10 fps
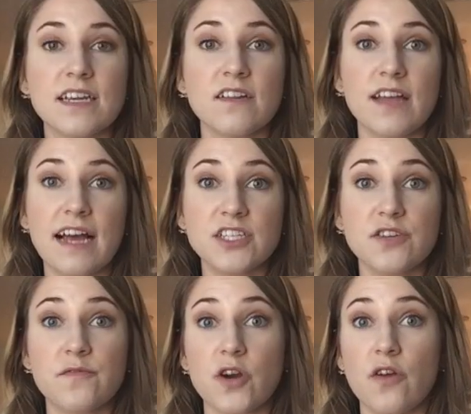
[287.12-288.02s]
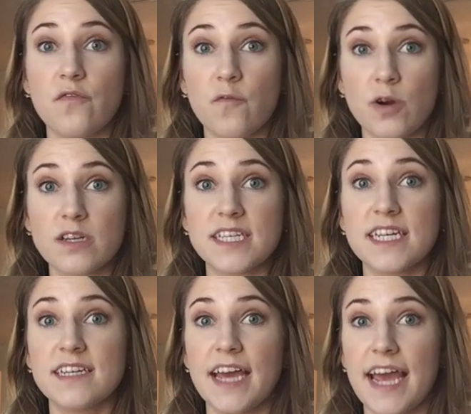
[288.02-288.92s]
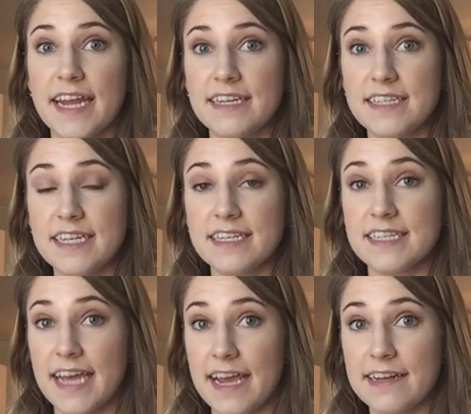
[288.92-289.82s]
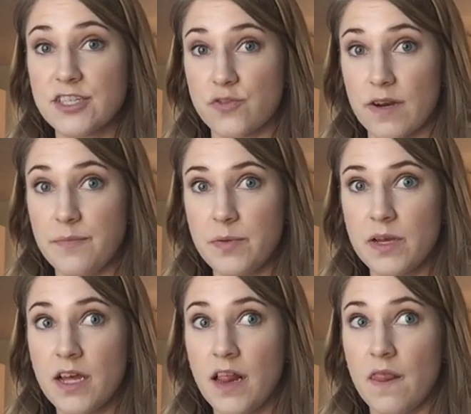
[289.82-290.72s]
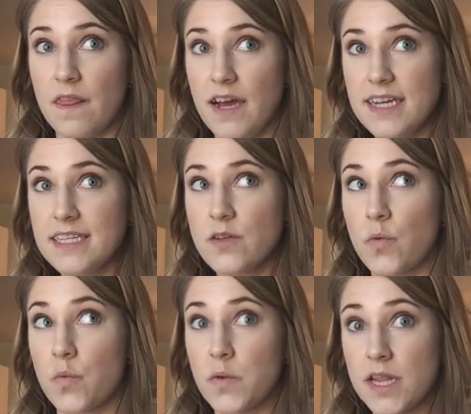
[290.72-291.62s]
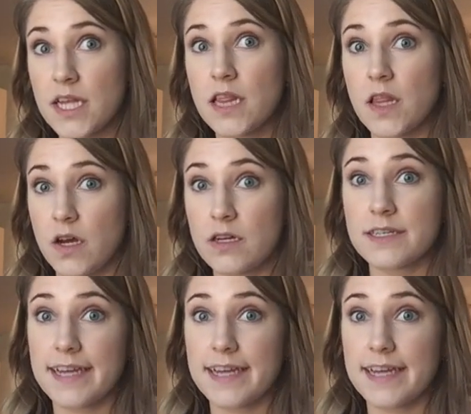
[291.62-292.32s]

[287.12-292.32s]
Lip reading: gonna last you for a 14 to 18 day trip. That is a really long